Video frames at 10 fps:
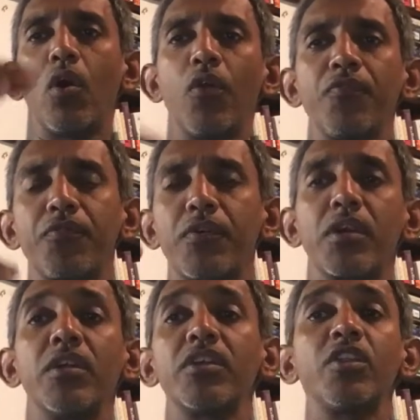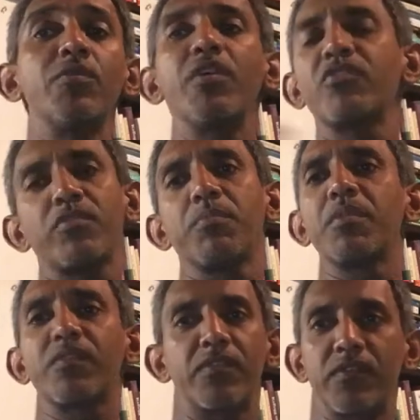of continuation of the
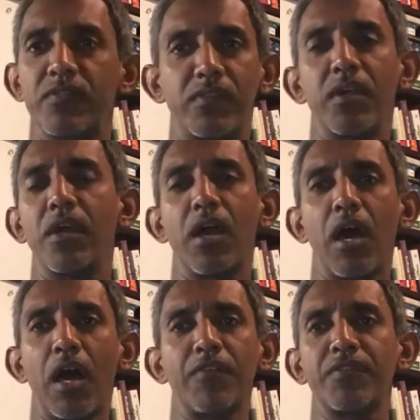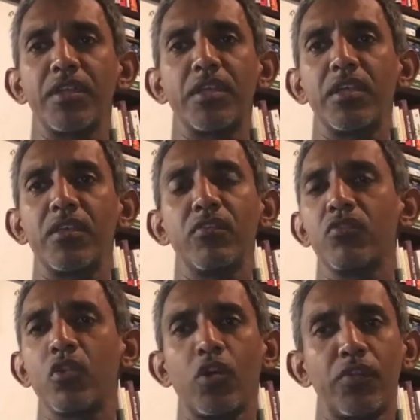business after he
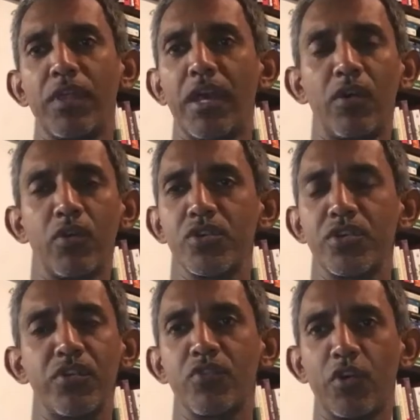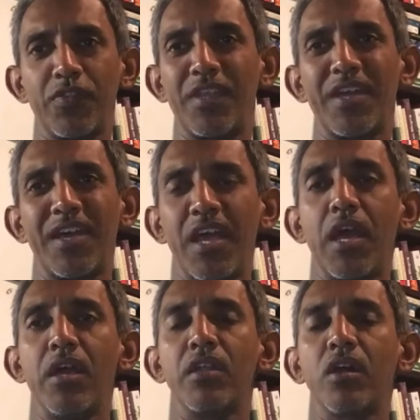is not there or she is not there.
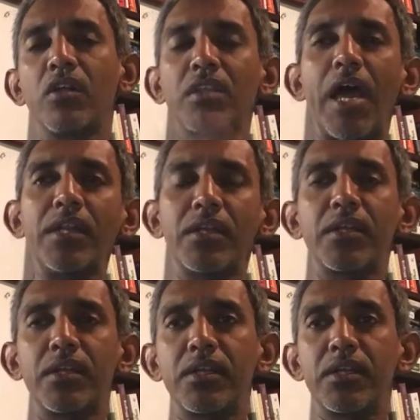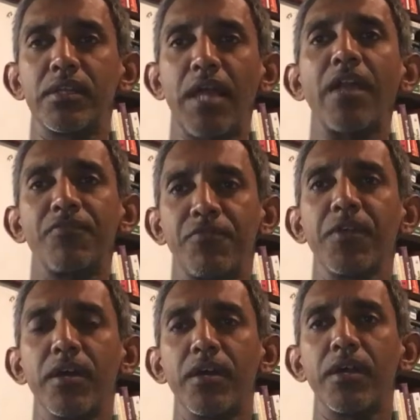Now that
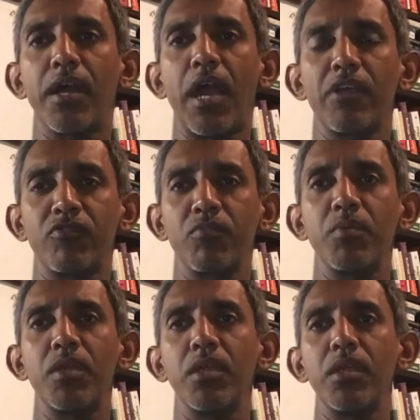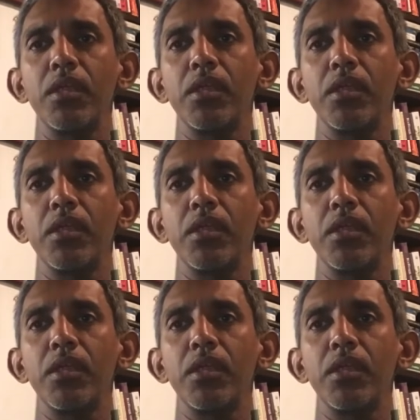fear has to be